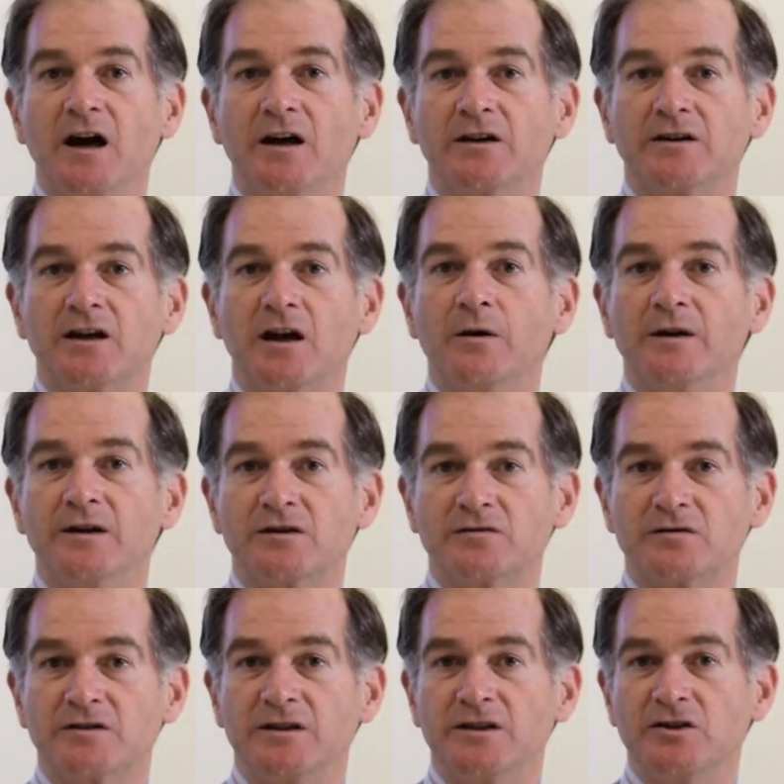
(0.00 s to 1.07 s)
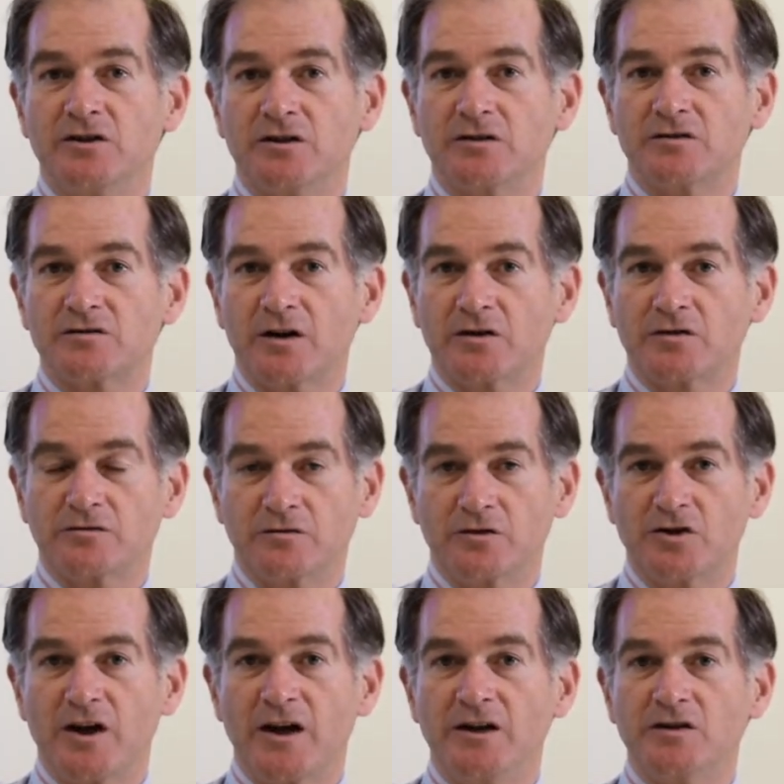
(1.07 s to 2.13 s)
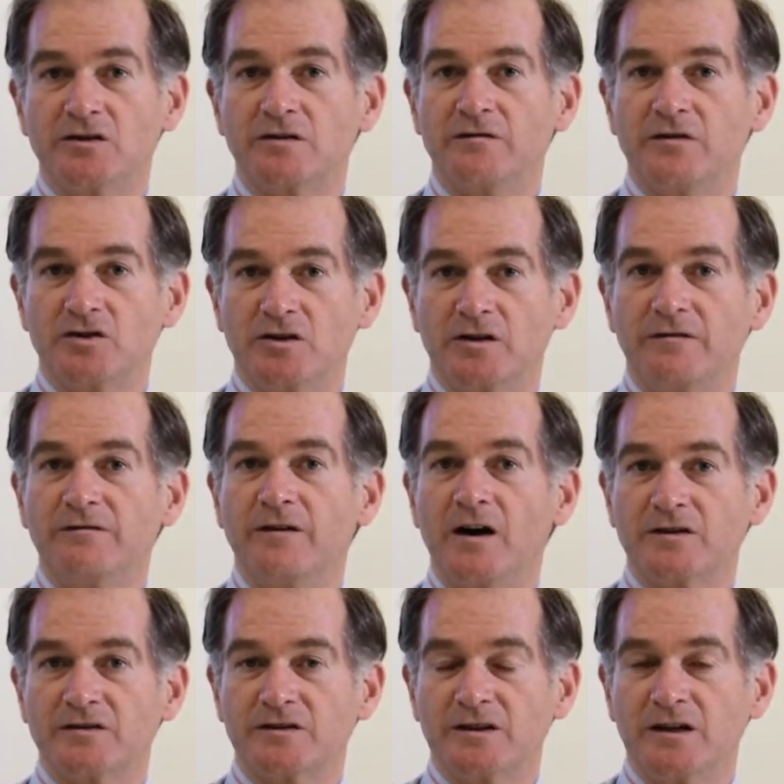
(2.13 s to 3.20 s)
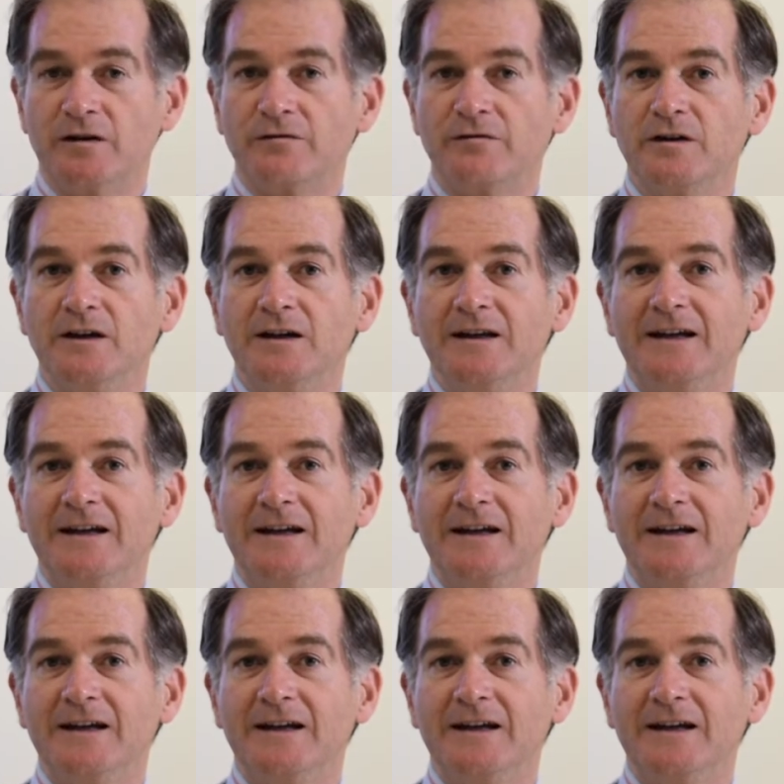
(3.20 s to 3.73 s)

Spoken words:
undergoing strategic and structural change sufficiently fast enough,